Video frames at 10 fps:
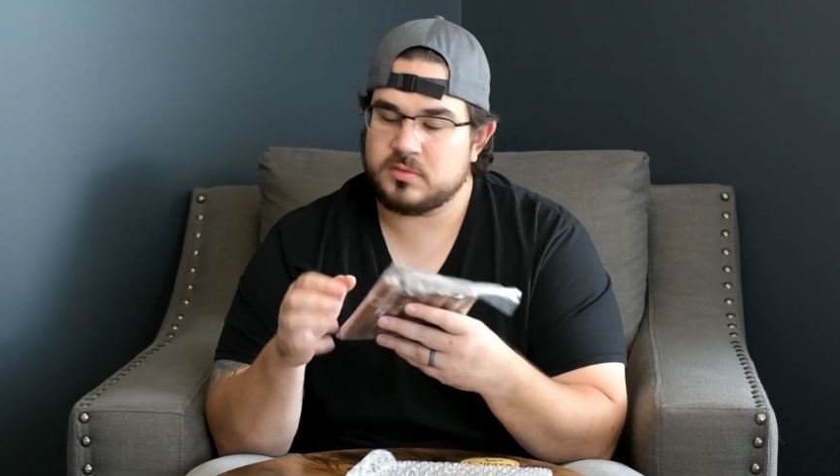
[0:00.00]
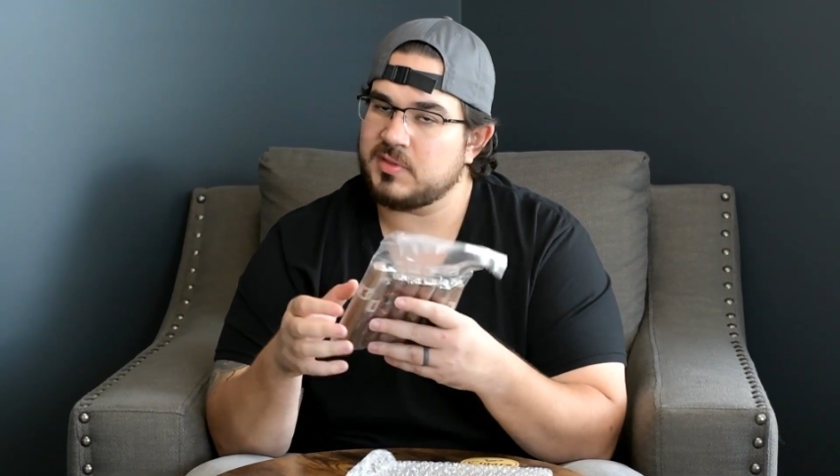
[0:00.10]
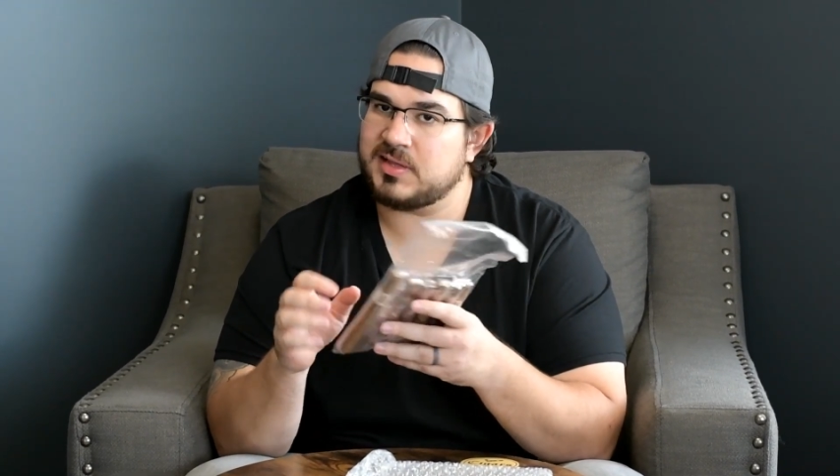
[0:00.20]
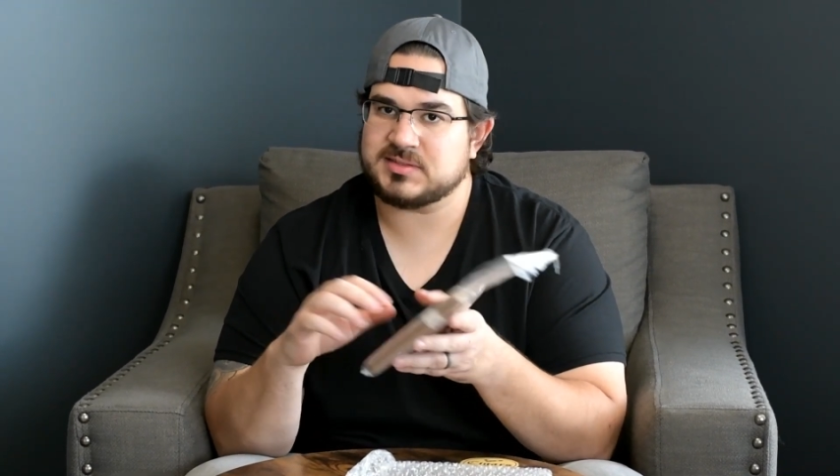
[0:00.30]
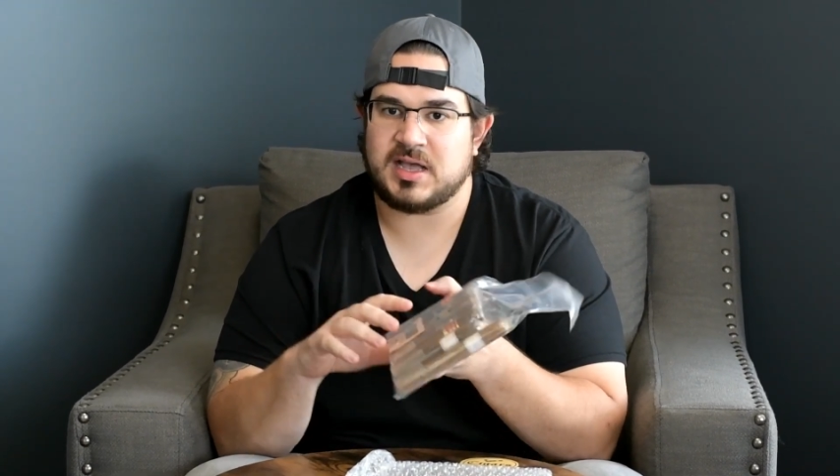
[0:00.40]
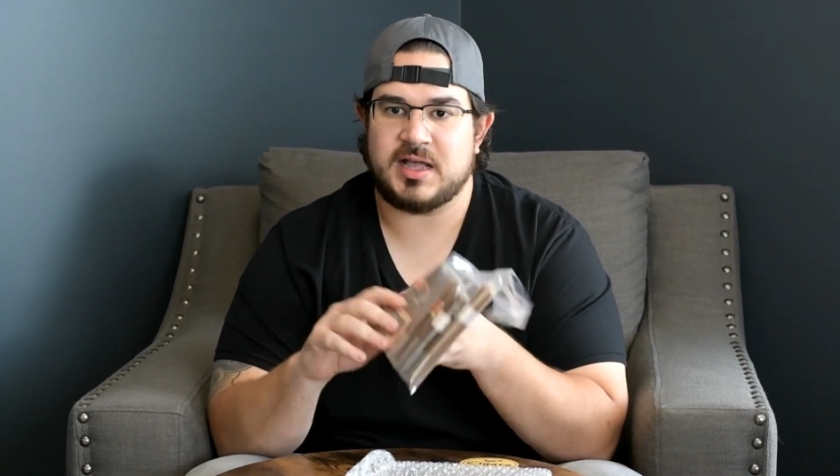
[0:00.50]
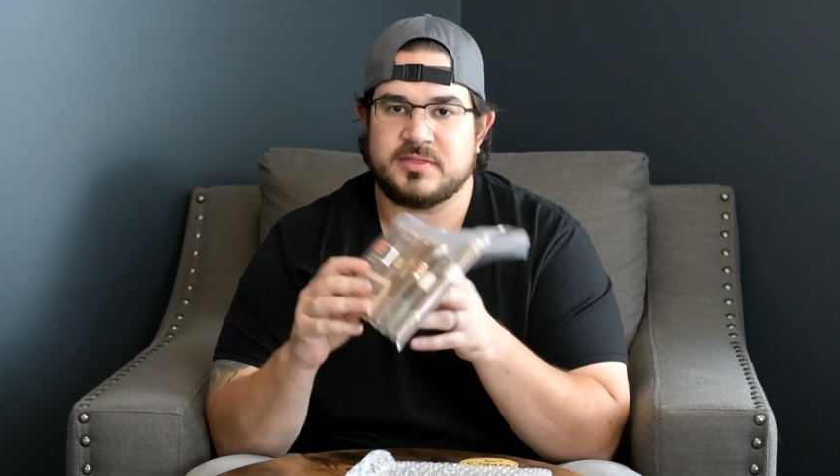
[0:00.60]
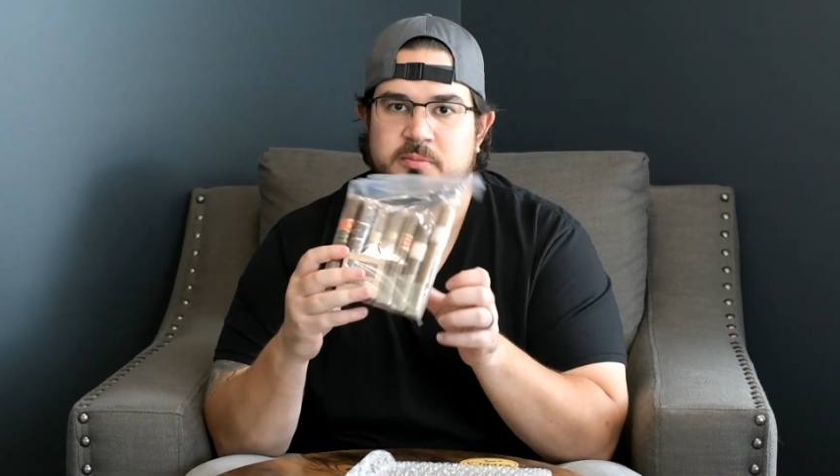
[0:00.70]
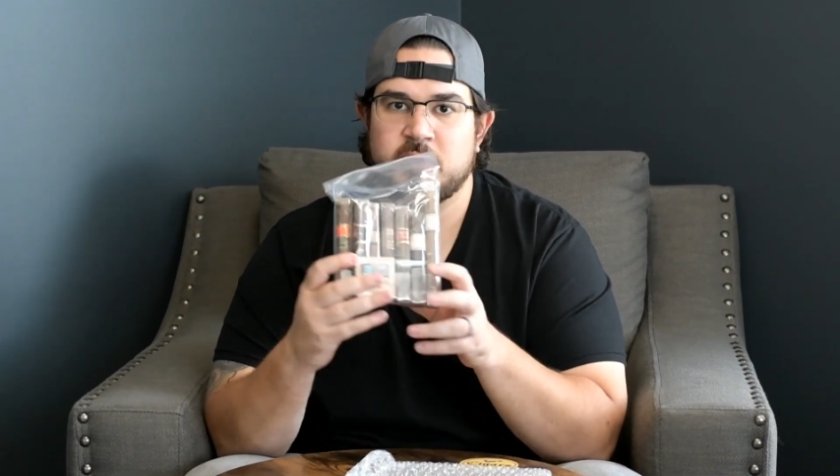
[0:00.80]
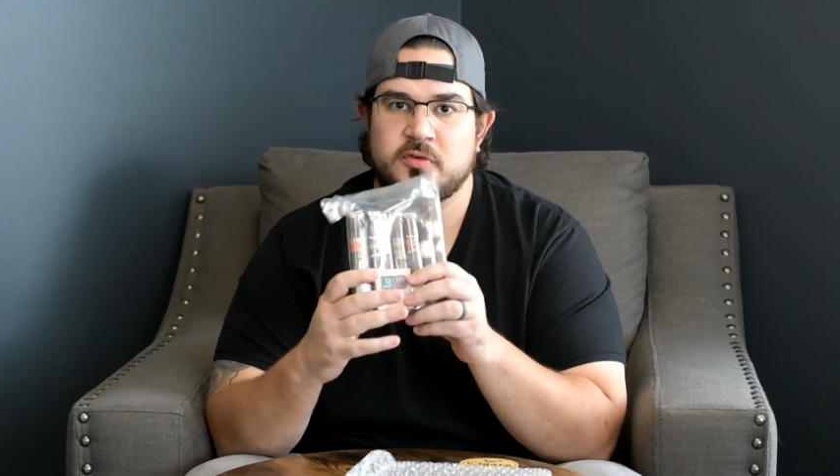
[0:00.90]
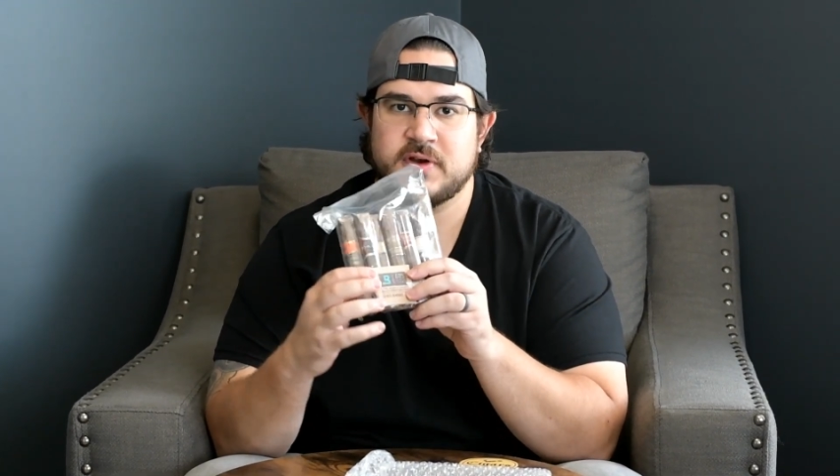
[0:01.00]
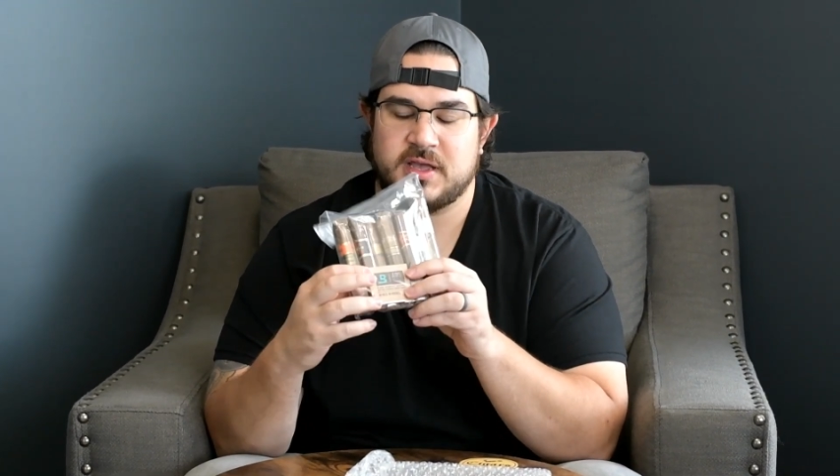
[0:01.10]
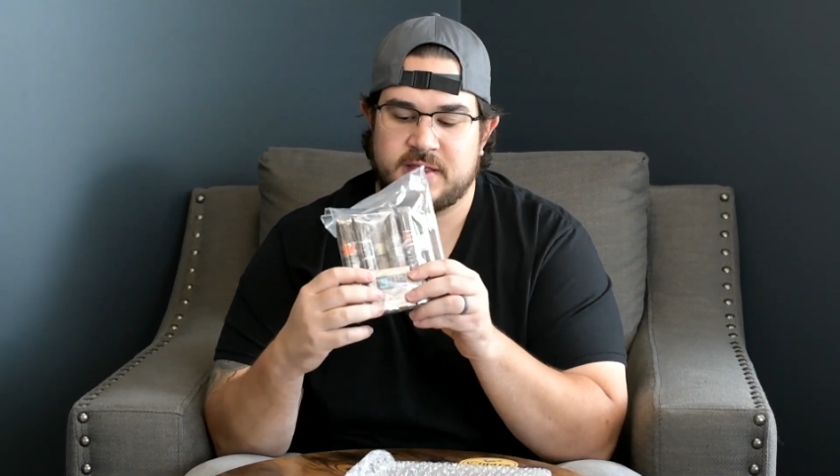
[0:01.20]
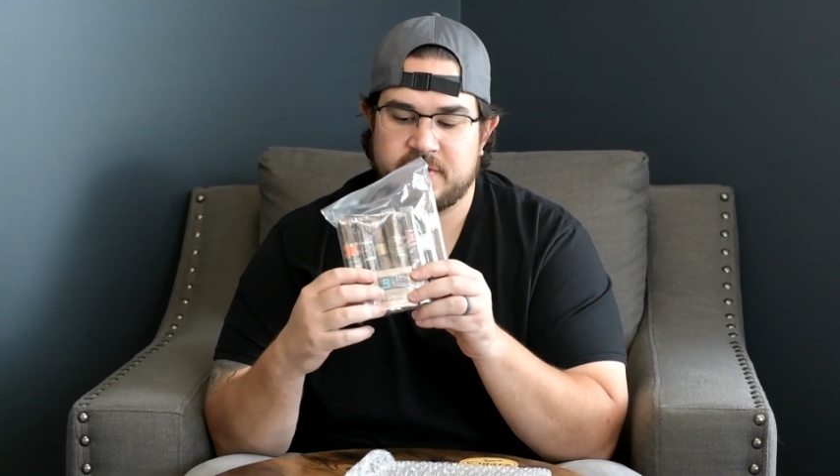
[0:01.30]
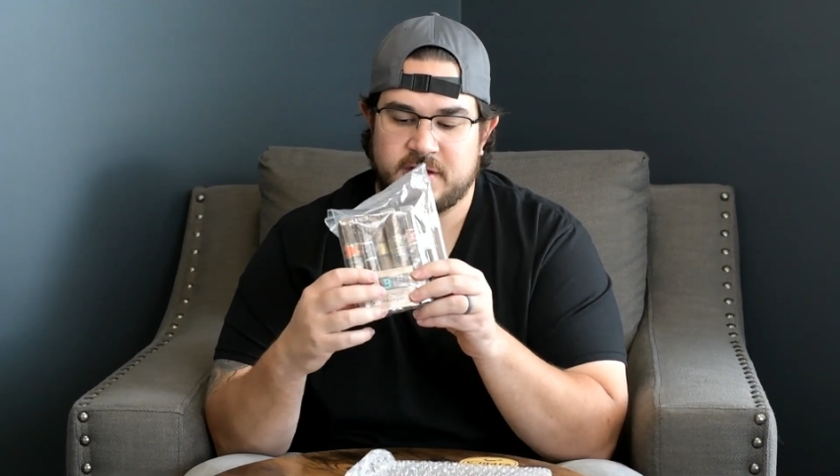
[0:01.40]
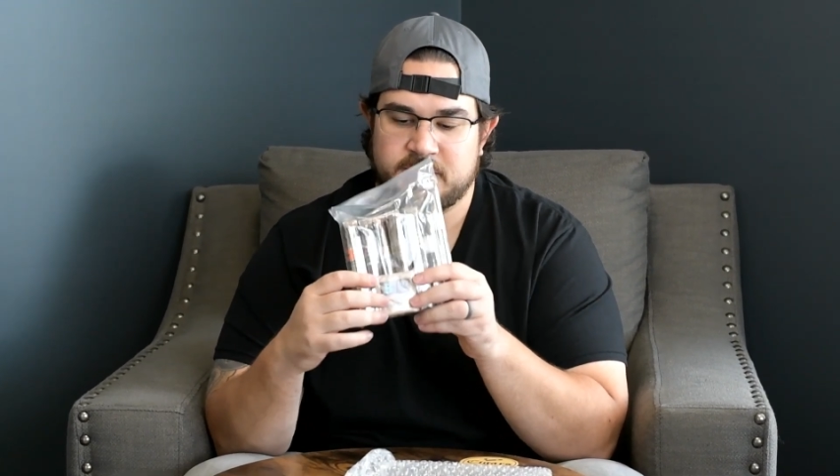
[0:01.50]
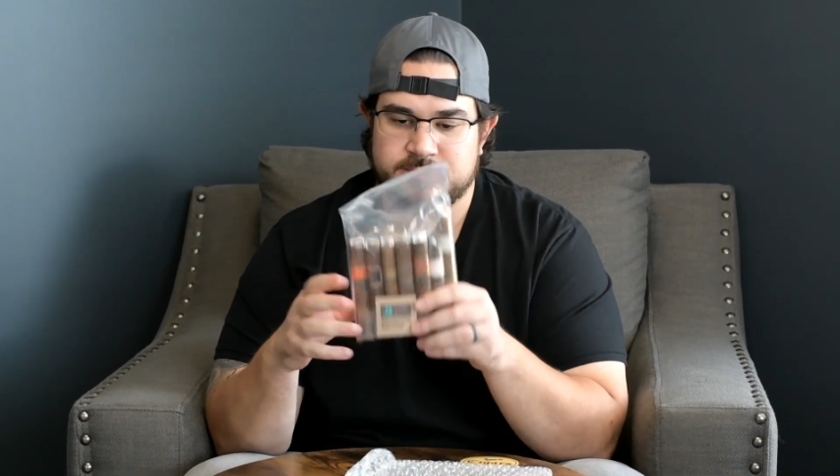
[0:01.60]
that's got the Burrata in there.